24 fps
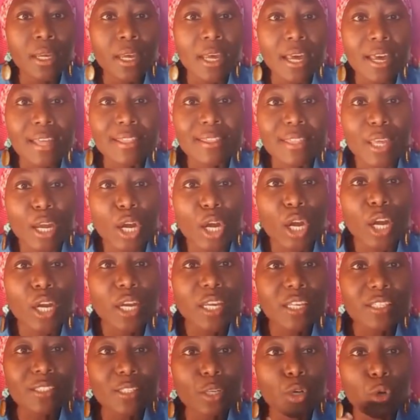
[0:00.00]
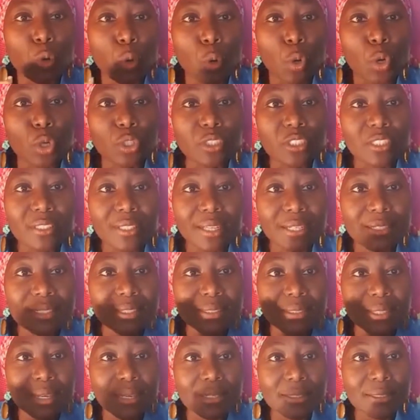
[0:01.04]
There is a quote that
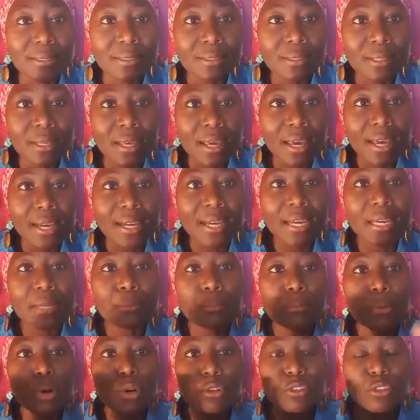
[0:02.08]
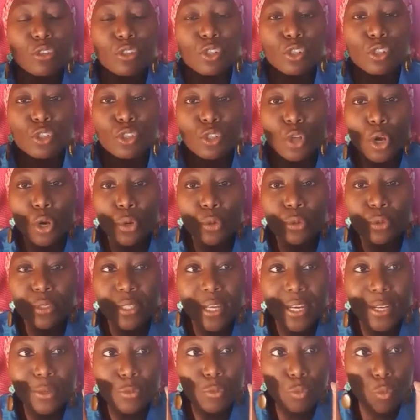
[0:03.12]
states, Can both salt
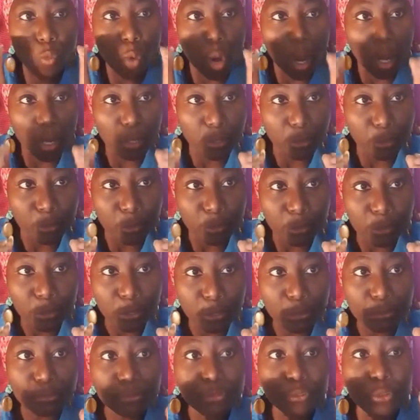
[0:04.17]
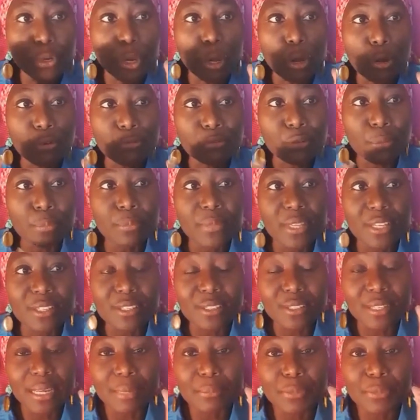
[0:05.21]
and water flow from the same